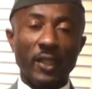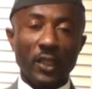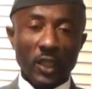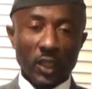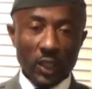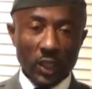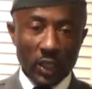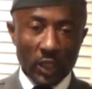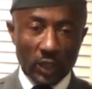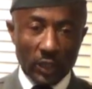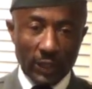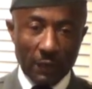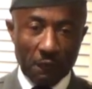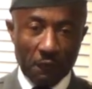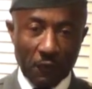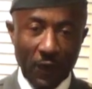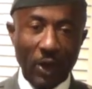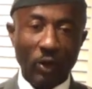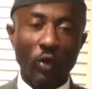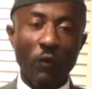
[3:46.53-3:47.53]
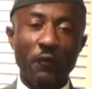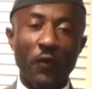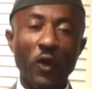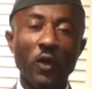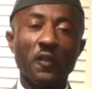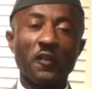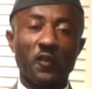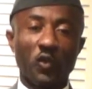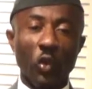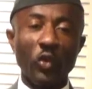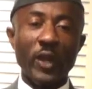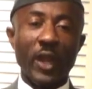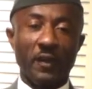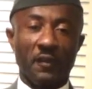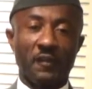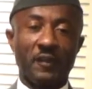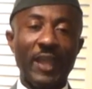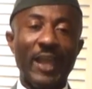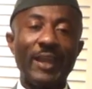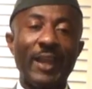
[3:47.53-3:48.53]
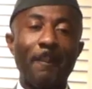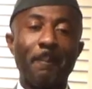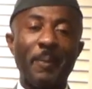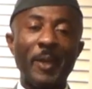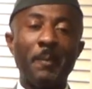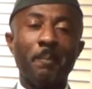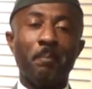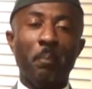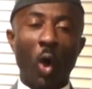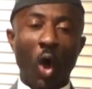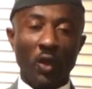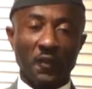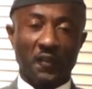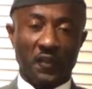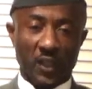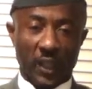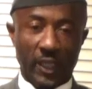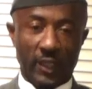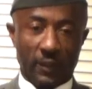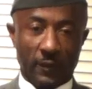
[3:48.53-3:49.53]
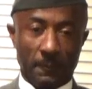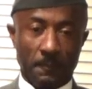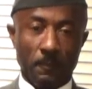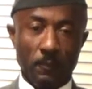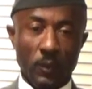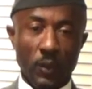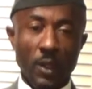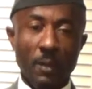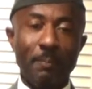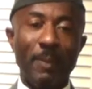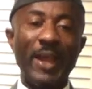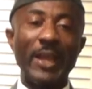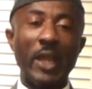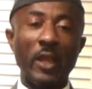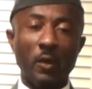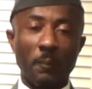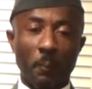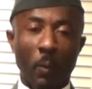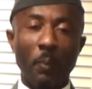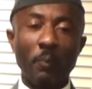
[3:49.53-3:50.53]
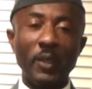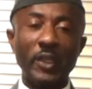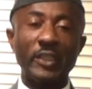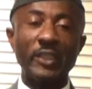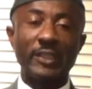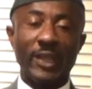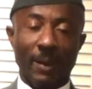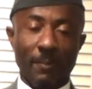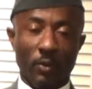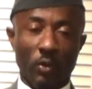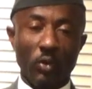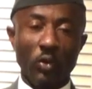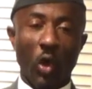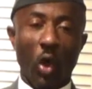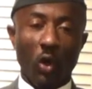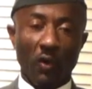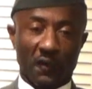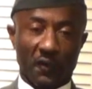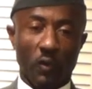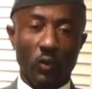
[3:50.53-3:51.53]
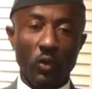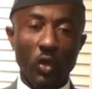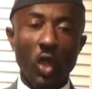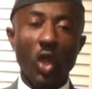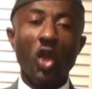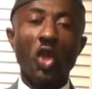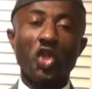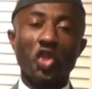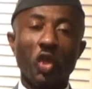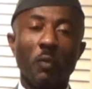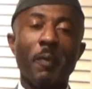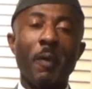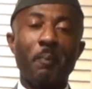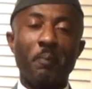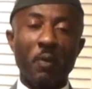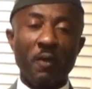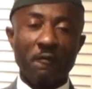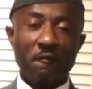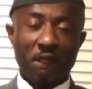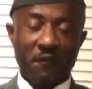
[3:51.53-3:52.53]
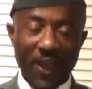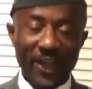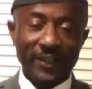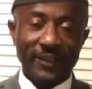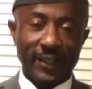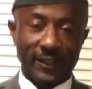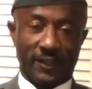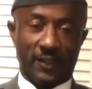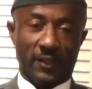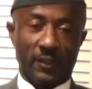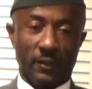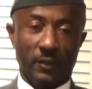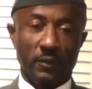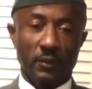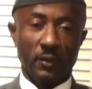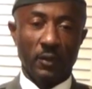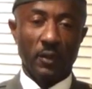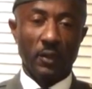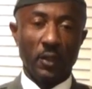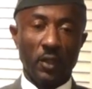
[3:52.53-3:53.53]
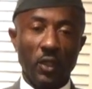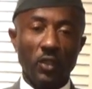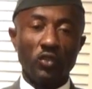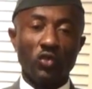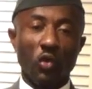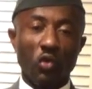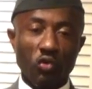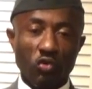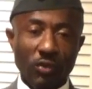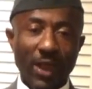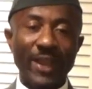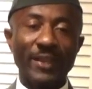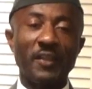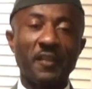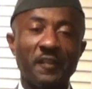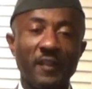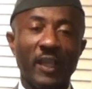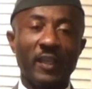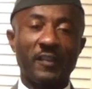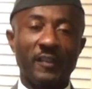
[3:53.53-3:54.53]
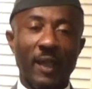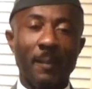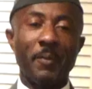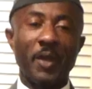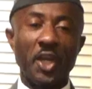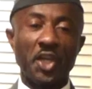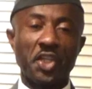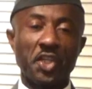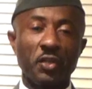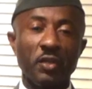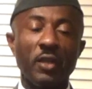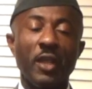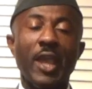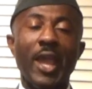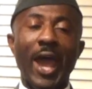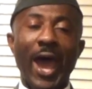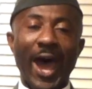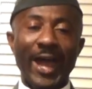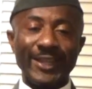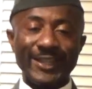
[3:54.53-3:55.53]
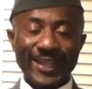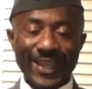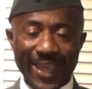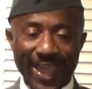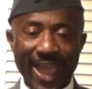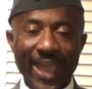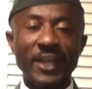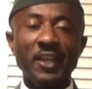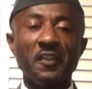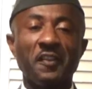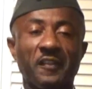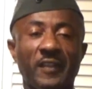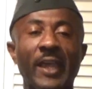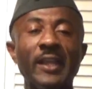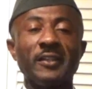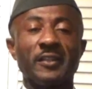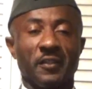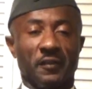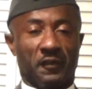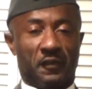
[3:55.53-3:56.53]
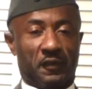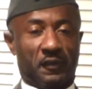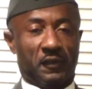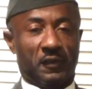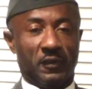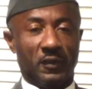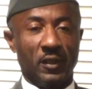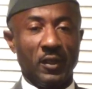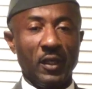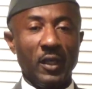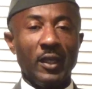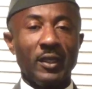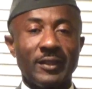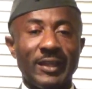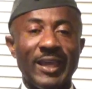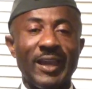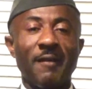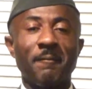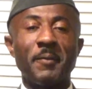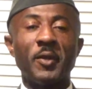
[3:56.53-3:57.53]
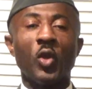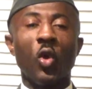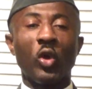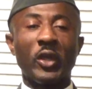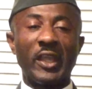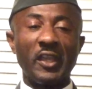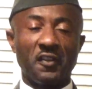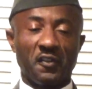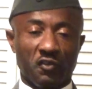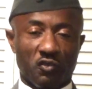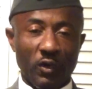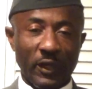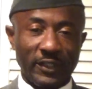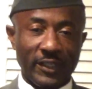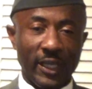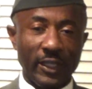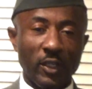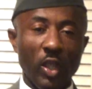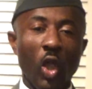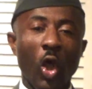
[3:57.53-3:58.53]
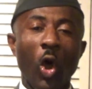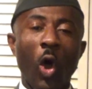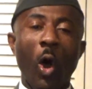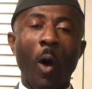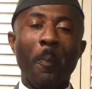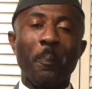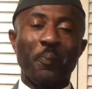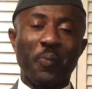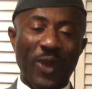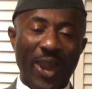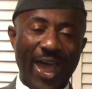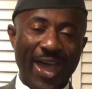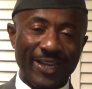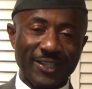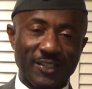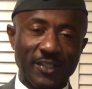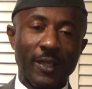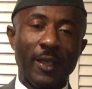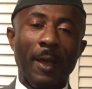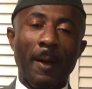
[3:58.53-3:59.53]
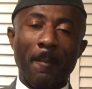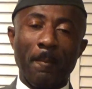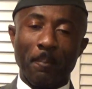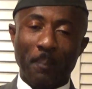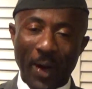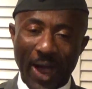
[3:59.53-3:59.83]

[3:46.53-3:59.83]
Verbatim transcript: And the francophone students that have been bossed in by La République du Cameroon also should be prevented to write this examination at any centers that have been orchestrated or planned